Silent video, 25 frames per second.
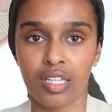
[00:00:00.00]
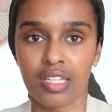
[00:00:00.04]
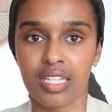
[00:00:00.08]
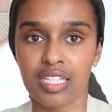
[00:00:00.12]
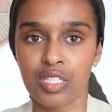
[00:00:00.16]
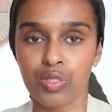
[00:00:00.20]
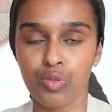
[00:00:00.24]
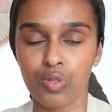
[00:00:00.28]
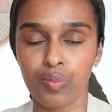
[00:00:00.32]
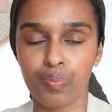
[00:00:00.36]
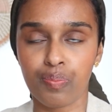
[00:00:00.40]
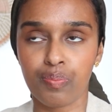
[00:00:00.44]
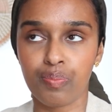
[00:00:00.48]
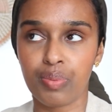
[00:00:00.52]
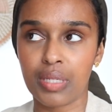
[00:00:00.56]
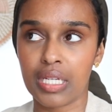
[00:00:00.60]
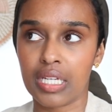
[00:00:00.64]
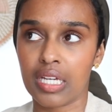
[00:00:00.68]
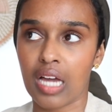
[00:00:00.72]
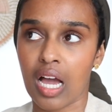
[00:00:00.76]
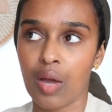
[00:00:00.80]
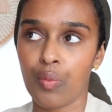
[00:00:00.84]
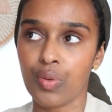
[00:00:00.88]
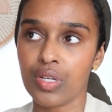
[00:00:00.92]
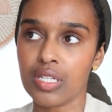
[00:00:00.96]
this would
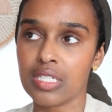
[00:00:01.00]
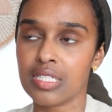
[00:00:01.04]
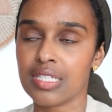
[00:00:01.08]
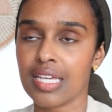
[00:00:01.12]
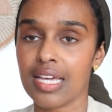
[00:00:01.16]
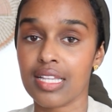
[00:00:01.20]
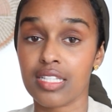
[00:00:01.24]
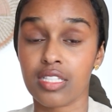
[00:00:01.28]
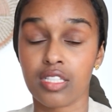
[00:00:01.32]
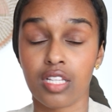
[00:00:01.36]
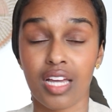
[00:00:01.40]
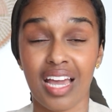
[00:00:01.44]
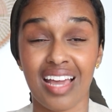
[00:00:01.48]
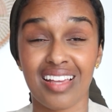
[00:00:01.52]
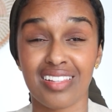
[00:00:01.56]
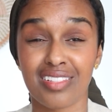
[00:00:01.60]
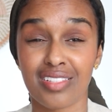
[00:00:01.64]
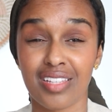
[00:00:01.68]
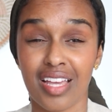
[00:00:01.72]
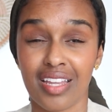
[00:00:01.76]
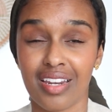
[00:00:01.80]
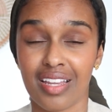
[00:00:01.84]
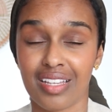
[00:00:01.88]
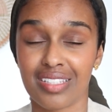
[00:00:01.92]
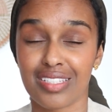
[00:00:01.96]
be i wouldn't say it's
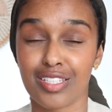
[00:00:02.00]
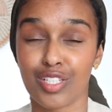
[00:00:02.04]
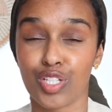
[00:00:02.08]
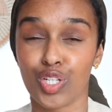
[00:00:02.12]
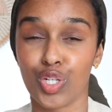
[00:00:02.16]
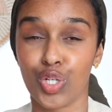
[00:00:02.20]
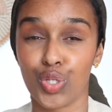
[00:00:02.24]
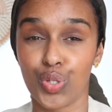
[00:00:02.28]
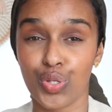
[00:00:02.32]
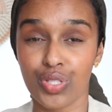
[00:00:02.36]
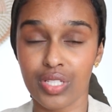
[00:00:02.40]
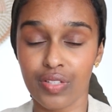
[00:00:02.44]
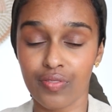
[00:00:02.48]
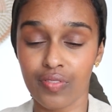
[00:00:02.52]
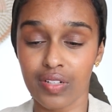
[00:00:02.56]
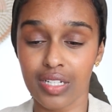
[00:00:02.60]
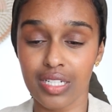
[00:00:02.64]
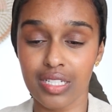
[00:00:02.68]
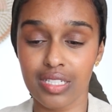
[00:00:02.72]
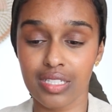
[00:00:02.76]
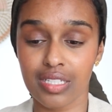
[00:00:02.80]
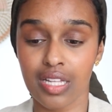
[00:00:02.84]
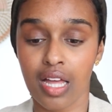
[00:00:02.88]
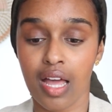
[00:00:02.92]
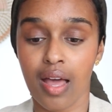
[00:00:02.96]
ex an exclusive
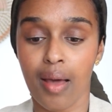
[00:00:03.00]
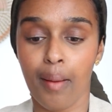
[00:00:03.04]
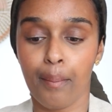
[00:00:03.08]
list